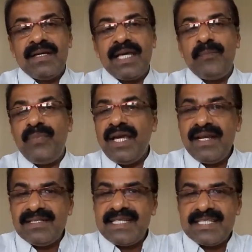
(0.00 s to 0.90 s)
He
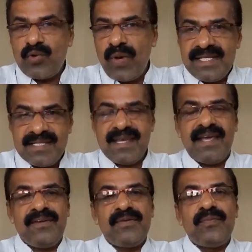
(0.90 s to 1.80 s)
begins his
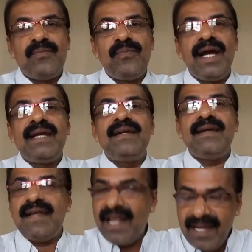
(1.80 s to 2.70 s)
question by
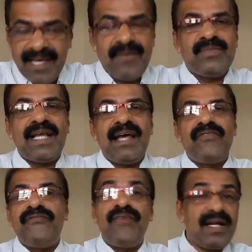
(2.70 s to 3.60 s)
telling him
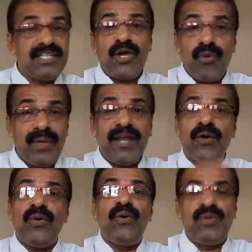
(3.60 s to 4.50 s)
that, Father, you are
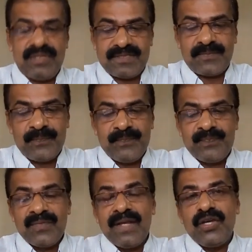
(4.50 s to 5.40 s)
very old.
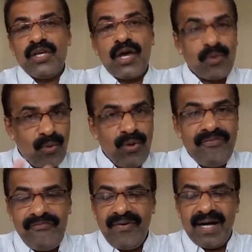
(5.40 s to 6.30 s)
Your
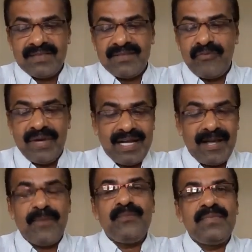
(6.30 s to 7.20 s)
old father,
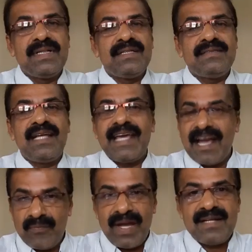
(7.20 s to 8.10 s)
William, the
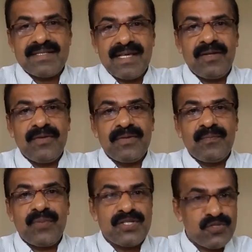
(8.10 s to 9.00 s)
young man said,
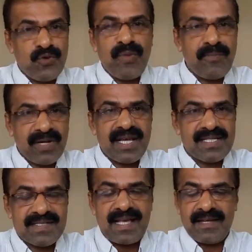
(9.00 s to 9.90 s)
presumably
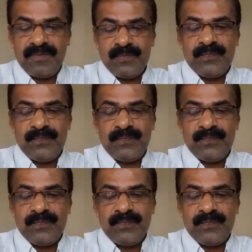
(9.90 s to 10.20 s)
his son,